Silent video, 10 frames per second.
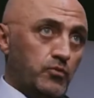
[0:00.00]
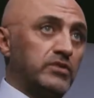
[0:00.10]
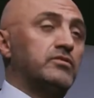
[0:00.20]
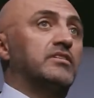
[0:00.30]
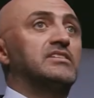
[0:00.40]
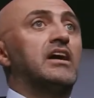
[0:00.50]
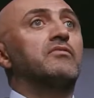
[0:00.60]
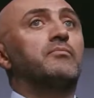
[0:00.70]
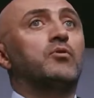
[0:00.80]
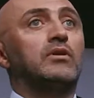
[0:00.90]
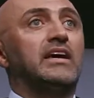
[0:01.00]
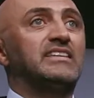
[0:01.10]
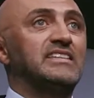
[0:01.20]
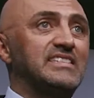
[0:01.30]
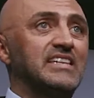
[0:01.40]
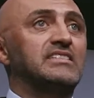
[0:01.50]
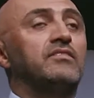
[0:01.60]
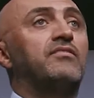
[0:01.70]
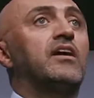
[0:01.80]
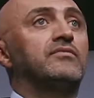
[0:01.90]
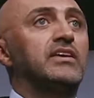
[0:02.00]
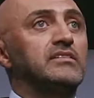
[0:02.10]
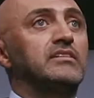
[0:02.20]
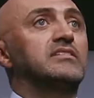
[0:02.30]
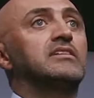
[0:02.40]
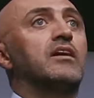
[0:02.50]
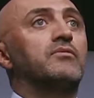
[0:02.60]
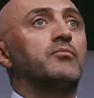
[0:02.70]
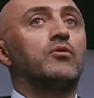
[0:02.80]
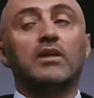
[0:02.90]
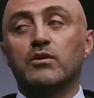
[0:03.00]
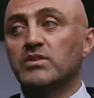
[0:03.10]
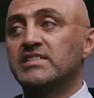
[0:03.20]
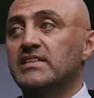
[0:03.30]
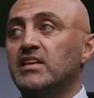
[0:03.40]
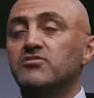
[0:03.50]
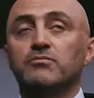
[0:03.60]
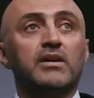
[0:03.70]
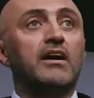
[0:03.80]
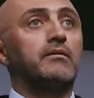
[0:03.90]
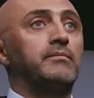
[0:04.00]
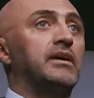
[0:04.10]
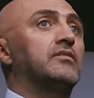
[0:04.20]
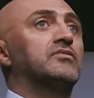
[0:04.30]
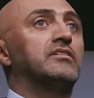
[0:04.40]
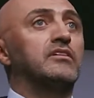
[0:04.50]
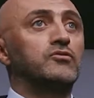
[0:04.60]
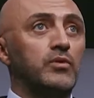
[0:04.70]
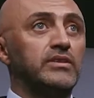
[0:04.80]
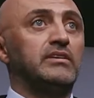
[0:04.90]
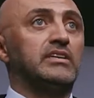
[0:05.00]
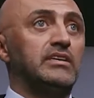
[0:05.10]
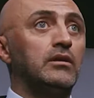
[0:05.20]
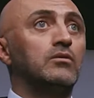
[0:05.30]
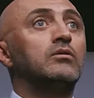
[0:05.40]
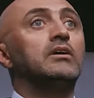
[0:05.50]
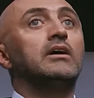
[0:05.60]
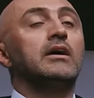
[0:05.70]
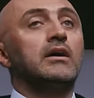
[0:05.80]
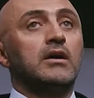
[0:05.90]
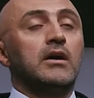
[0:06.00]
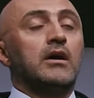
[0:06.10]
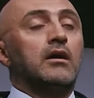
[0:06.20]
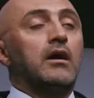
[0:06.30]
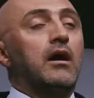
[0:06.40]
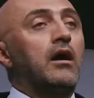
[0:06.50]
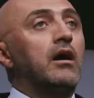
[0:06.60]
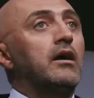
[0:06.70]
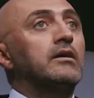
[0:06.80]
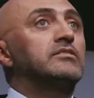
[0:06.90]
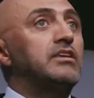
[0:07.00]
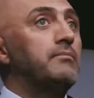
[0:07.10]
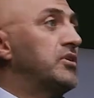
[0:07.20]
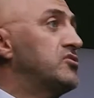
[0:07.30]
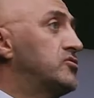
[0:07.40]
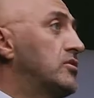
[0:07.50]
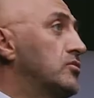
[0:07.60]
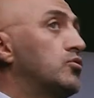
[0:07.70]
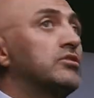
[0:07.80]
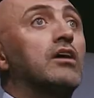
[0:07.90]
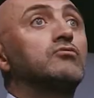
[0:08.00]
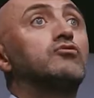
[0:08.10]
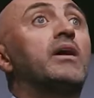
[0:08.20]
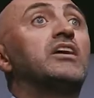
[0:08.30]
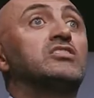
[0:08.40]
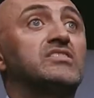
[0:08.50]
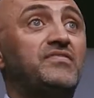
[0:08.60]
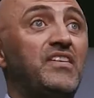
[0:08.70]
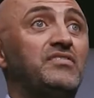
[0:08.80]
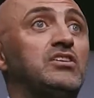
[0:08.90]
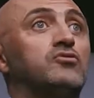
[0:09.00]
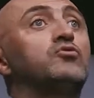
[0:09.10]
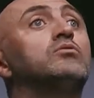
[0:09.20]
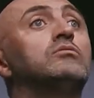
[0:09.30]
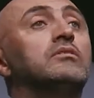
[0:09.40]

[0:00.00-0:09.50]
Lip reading: went to the South Pole. I did 65 days in the South Pole. I was sledging behind me 120 kilo. Temperature go down to minus 52,